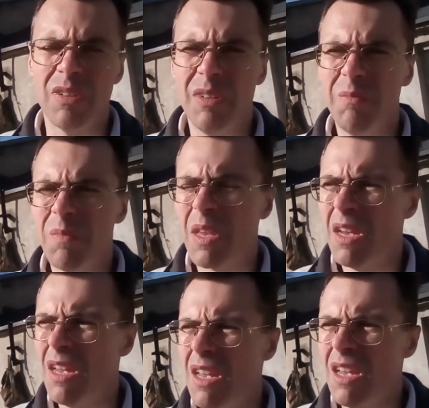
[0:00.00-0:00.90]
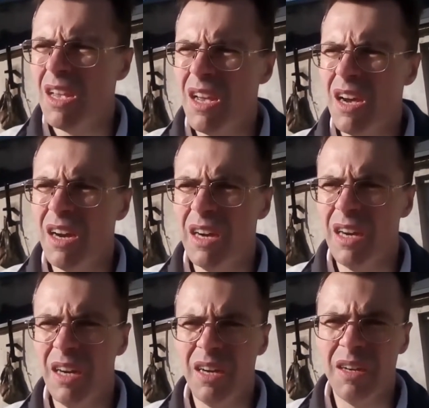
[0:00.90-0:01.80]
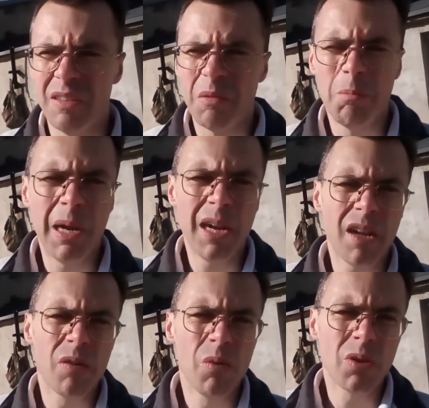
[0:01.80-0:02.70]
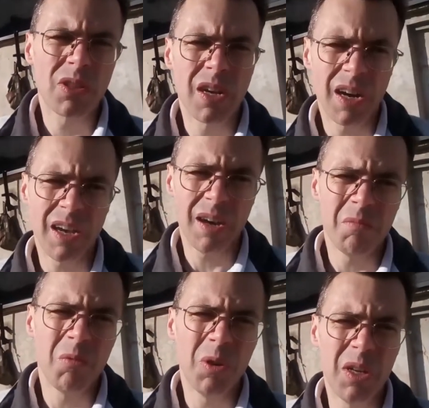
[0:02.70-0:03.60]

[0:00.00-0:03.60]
Uh, that I am